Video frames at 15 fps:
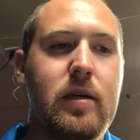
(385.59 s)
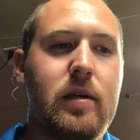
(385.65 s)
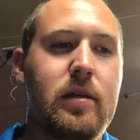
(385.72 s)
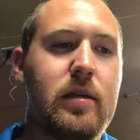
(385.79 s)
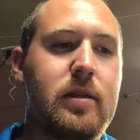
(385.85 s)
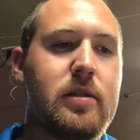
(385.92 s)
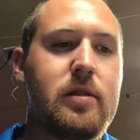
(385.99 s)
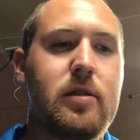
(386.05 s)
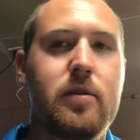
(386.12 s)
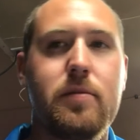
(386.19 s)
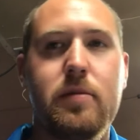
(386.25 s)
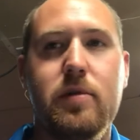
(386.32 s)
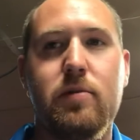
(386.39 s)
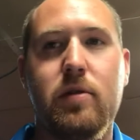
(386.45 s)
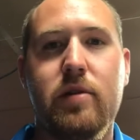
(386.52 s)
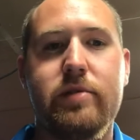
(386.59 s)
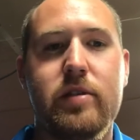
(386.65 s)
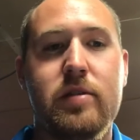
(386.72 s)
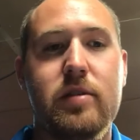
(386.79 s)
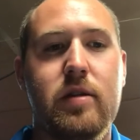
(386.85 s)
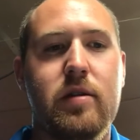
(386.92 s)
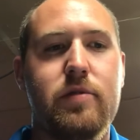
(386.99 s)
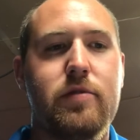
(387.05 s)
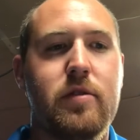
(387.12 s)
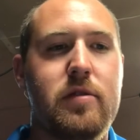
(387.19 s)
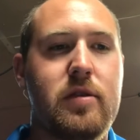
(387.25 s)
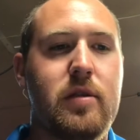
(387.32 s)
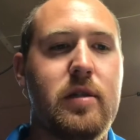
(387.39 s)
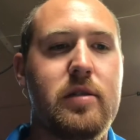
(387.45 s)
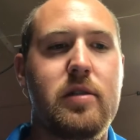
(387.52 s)
glide slope, then we're obviously on a false
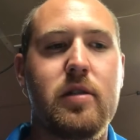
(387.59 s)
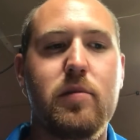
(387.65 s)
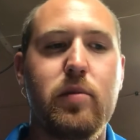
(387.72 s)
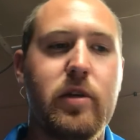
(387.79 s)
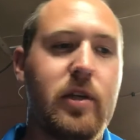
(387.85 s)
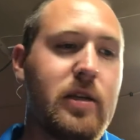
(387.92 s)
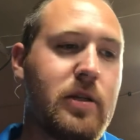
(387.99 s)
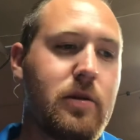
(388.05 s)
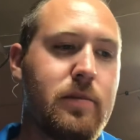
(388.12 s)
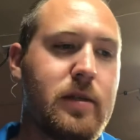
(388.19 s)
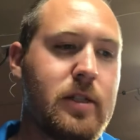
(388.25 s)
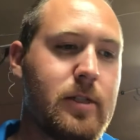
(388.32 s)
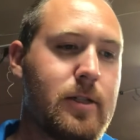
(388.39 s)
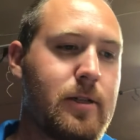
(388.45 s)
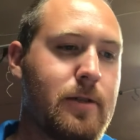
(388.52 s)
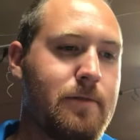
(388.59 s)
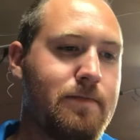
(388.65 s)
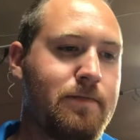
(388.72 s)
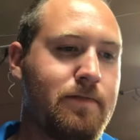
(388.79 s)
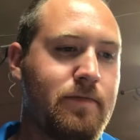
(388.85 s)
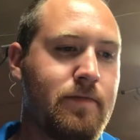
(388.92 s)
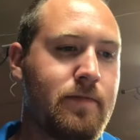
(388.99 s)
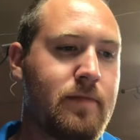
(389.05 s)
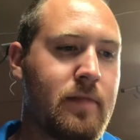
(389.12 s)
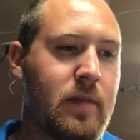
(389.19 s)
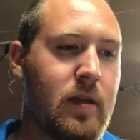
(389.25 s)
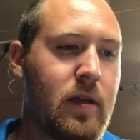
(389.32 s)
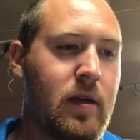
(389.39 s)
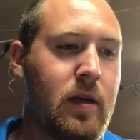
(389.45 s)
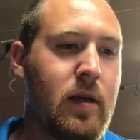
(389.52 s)
glide slope. We need to go missed.
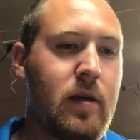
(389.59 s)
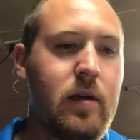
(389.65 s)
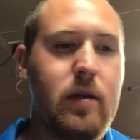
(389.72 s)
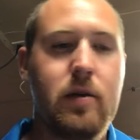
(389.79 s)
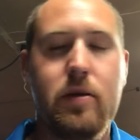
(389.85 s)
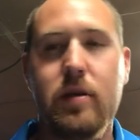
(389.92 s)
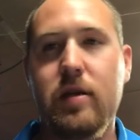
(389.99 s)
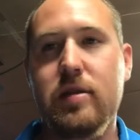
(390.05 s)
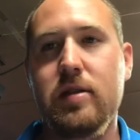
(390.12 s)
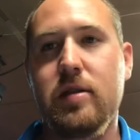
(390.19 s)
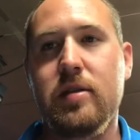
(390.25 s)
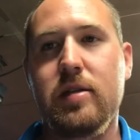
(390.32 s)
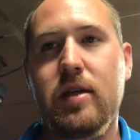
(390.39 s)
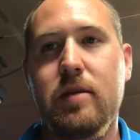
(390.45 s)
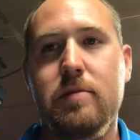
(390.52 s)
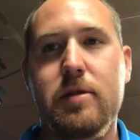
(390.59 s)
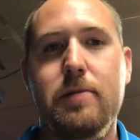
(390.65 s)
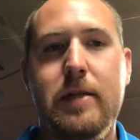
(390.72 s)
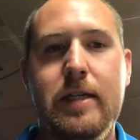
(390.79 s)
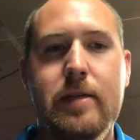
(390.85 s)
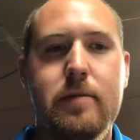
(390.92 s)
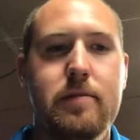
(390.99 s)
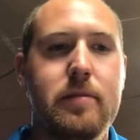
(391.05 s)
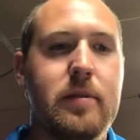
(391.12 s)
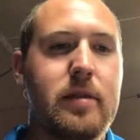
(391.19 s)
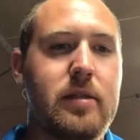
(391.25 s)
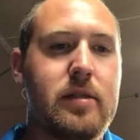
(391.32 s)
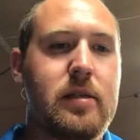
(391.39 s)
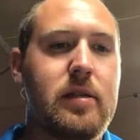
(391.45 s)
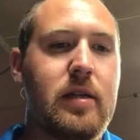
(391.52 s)
It'll get us to the same spot, but
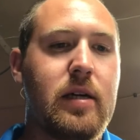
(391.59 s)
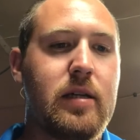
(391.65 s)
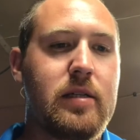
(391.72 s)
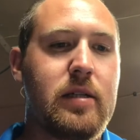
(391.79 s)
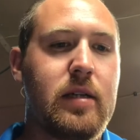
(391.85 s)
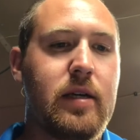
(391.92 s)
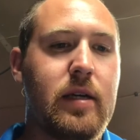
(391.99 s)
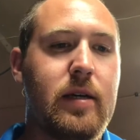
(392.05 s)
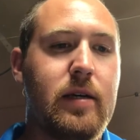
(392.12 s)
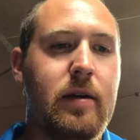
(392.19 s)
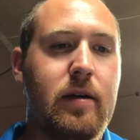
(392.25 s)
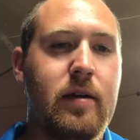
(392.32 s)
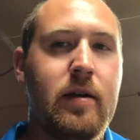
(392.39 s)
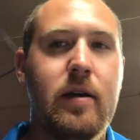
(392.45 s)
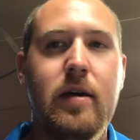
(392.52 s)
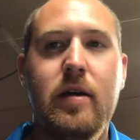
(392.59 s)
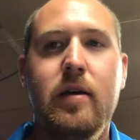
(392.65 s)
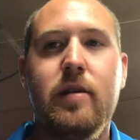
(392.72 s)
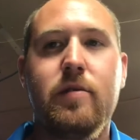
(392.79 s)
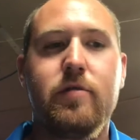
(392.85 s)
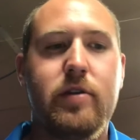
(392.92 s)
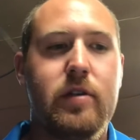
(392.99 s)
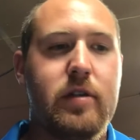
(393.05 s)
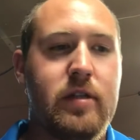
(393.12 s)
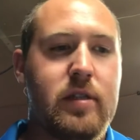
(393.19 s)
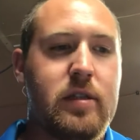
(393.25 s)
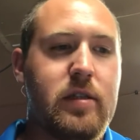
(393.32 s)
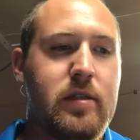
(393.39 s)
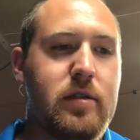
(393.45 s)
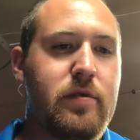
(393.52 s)
it's at a very
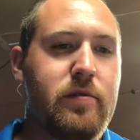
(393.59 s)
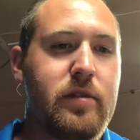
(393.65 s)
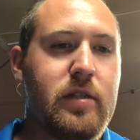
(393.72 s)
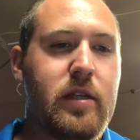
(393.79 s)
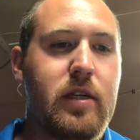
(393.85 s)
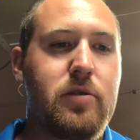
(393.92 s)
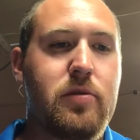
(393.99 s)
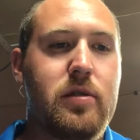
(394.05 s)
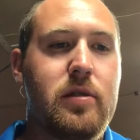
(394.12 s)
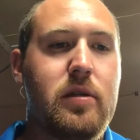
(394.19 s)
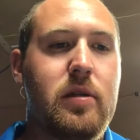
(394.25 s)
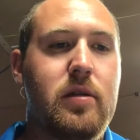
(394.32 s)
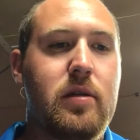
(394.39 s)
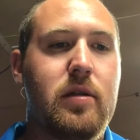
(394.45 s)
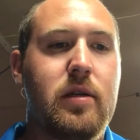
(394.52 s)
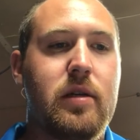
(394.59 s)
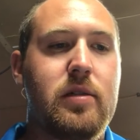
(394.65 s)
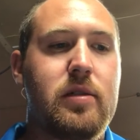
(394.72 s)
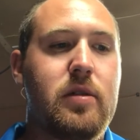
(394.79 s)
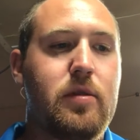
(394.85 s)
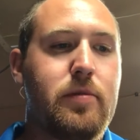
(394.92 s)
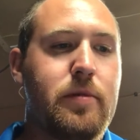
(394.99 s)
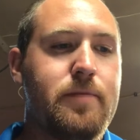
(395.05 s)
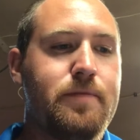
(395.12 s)
excessive and dangerous glide slope,